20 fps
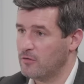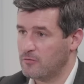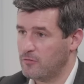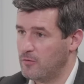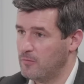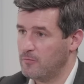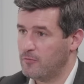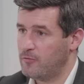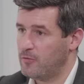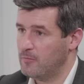
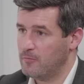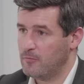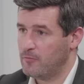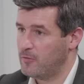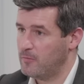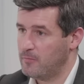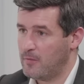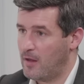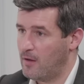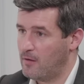from
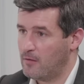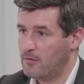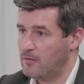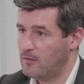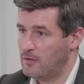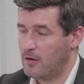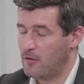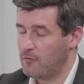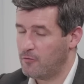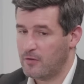that,
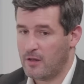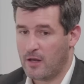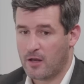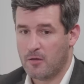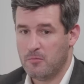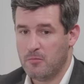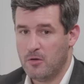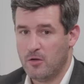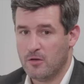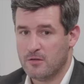you know, from that
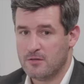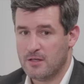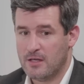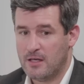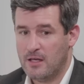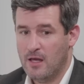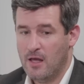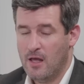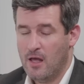community,